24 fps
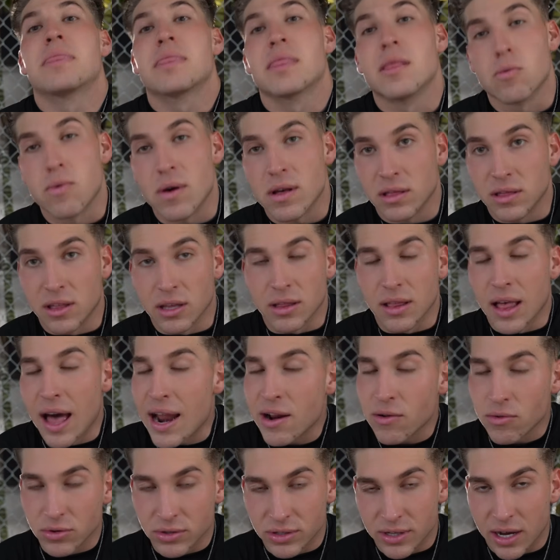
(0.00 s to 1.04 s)
the, the
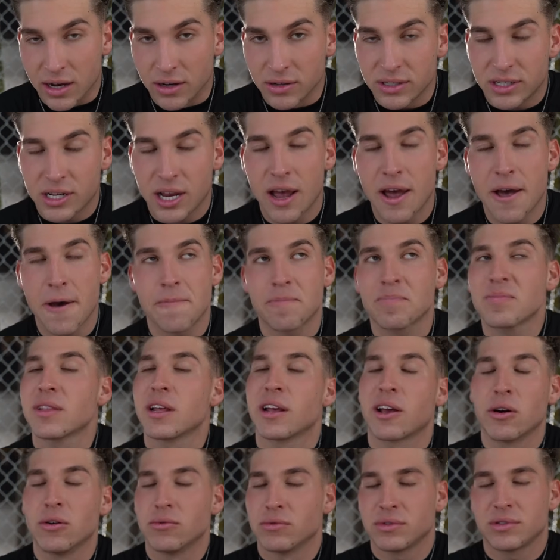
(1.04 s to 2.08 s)
lateral delts. They
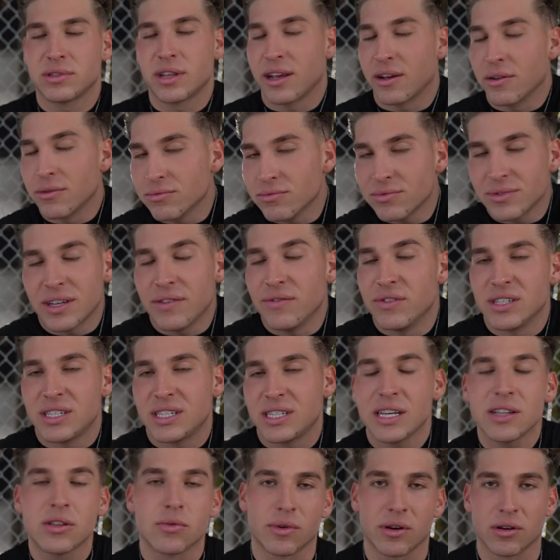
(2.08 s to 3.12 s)
don't, they don't even
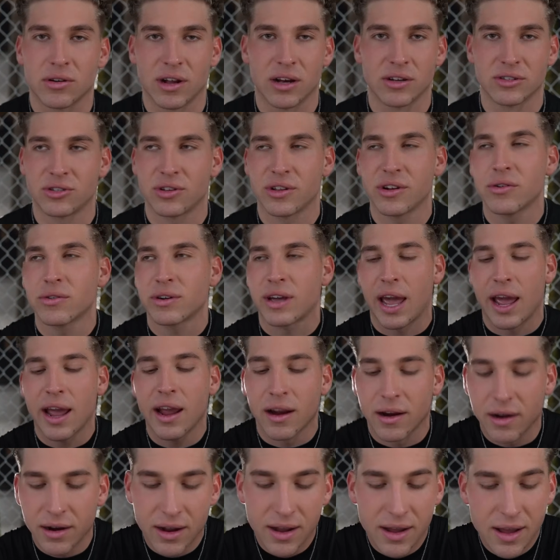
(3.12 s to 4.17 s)
see the rear delts, so they don't
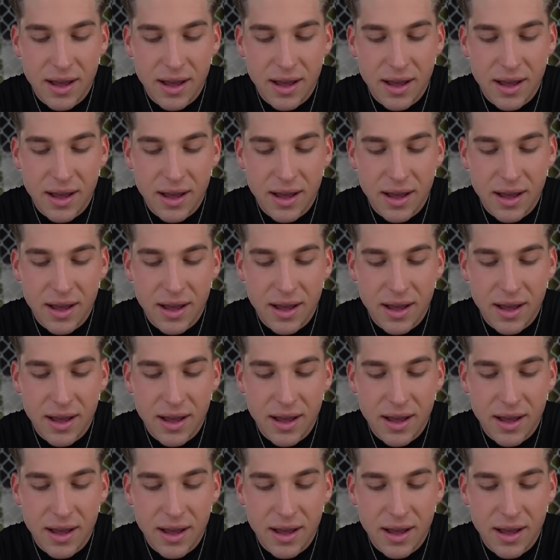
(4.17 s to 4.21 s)
care.